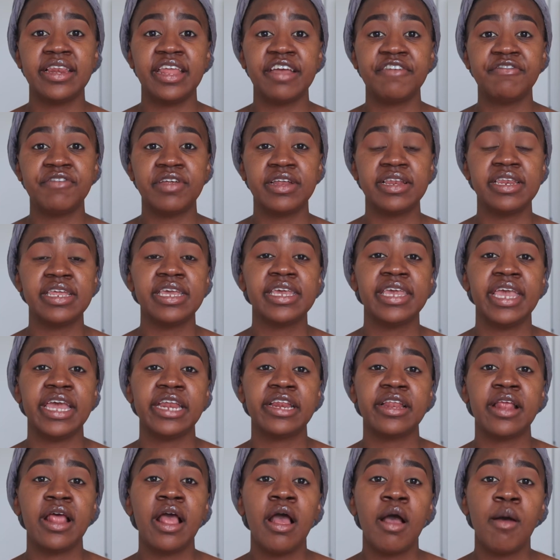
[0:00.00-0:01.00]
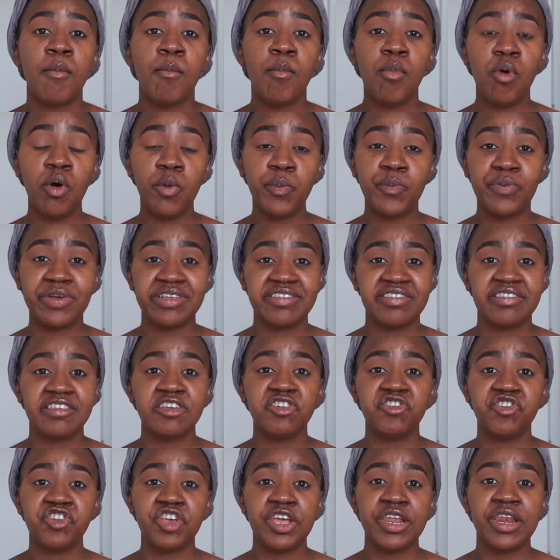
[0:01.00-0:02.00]
definitely get more
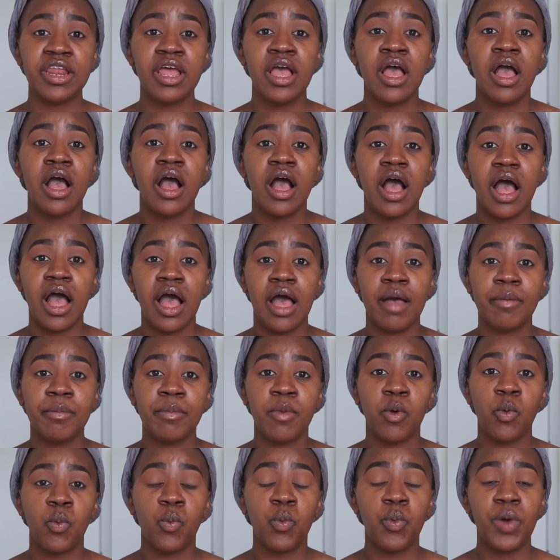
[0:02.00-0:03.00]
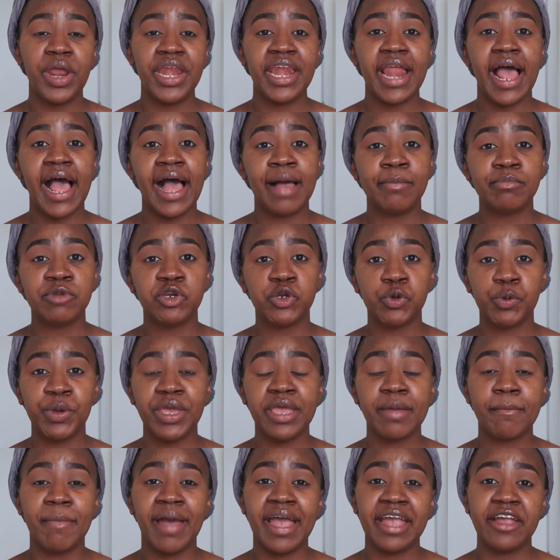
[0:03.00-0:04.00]
precision when I'm
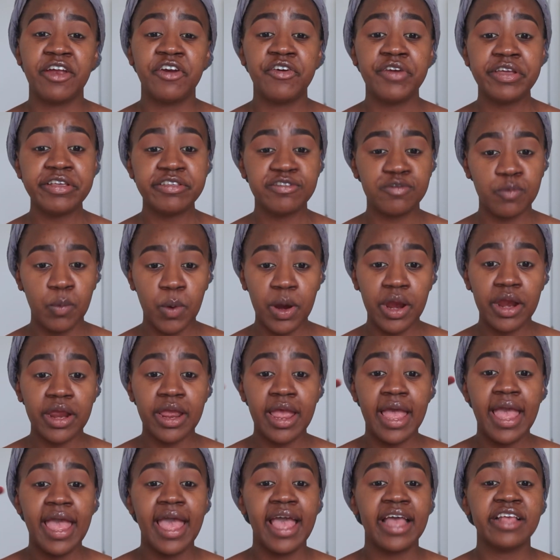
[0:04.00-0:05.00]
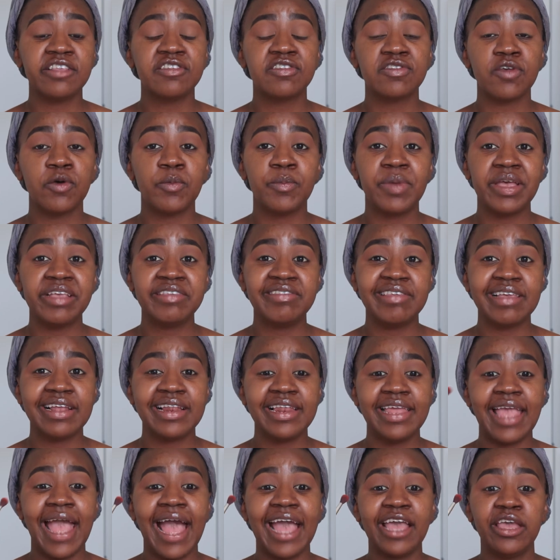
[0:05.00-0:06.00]
doing my crease work. And so
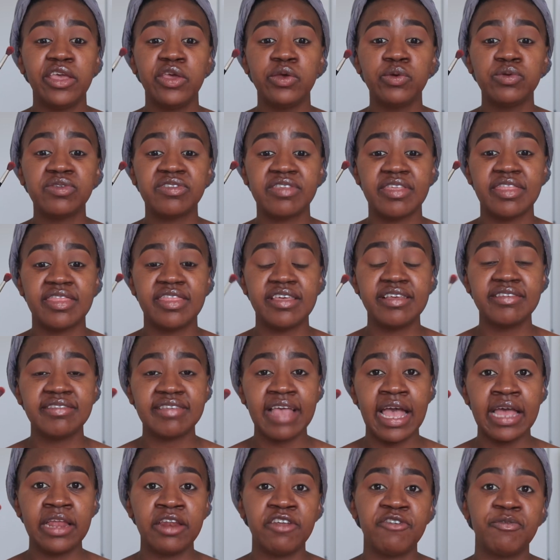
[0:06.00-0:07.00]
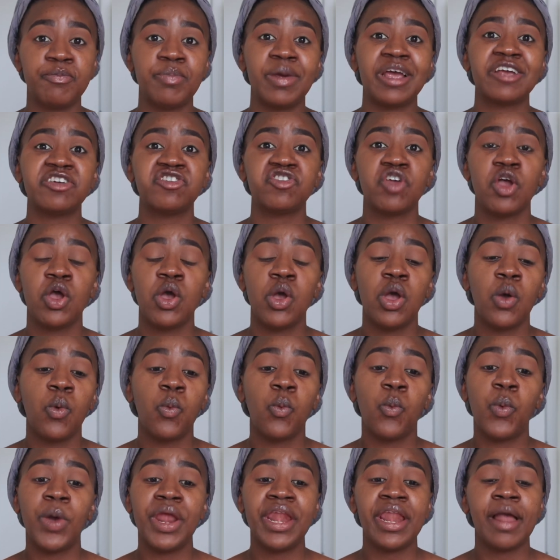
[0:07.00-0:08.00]
basically I use this kind of brush
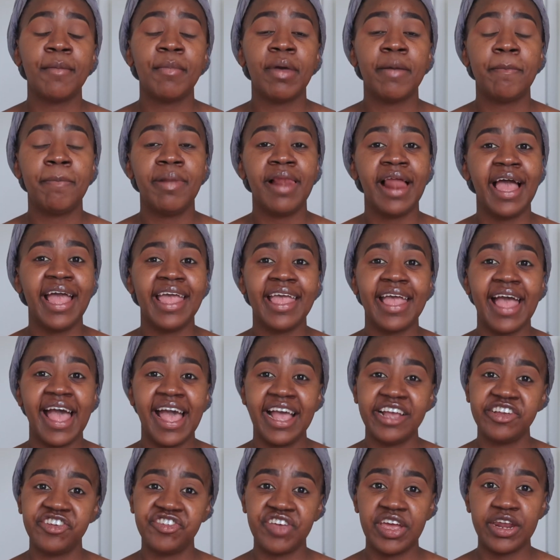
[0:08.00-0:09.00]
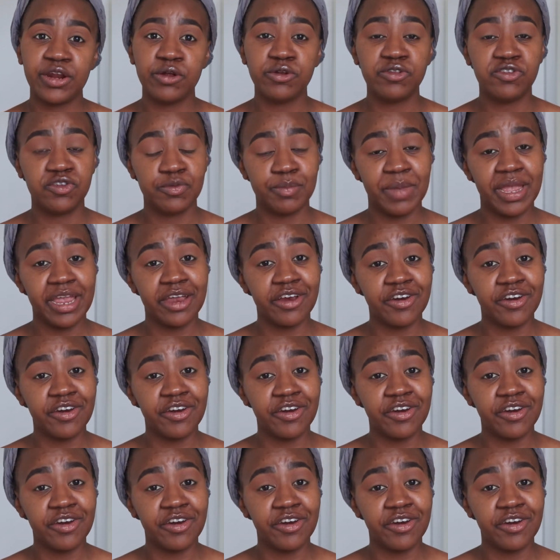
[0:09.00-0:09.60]
when I'm applying eyeshadow to my